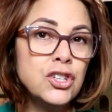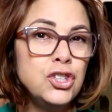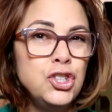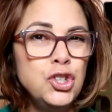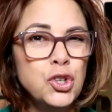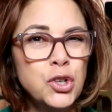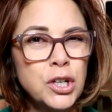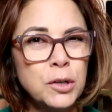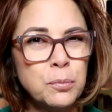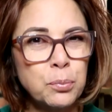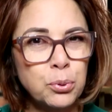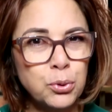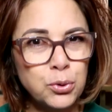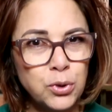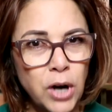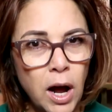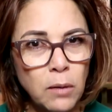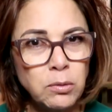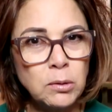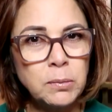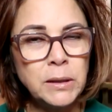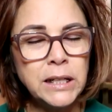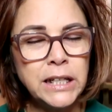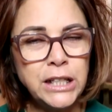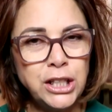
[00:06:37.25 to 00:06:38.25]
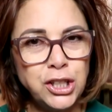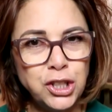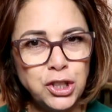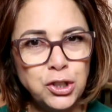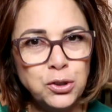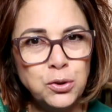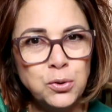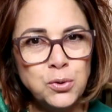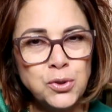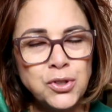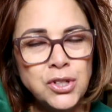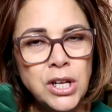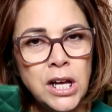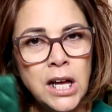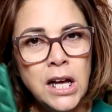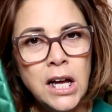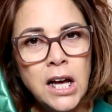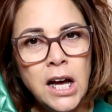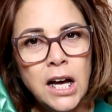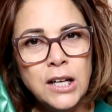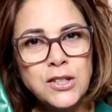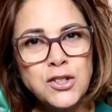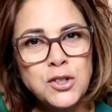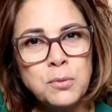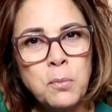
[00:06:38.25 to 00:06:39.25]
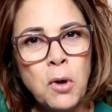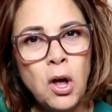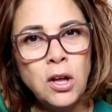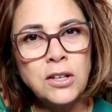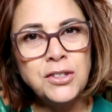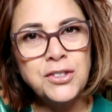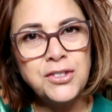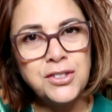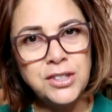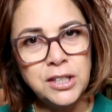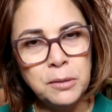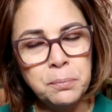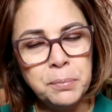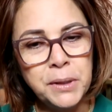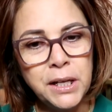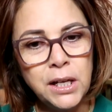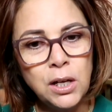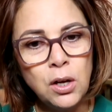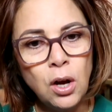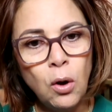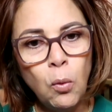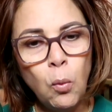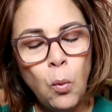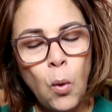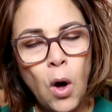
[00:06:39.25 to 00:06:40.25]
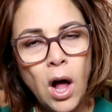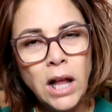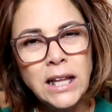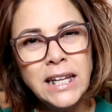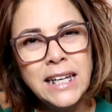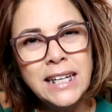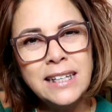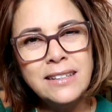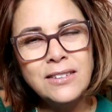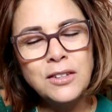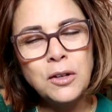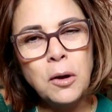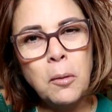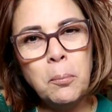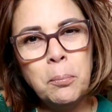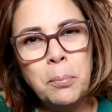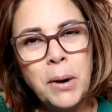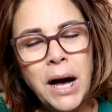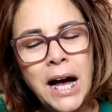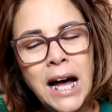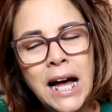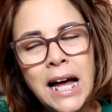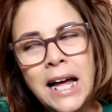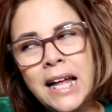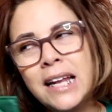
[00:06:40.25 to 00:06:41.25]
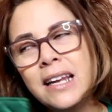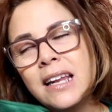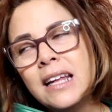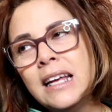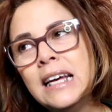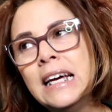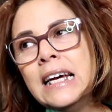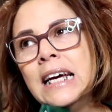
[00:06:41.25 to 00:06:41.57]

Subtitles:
You could probably use a small zippy wallet, but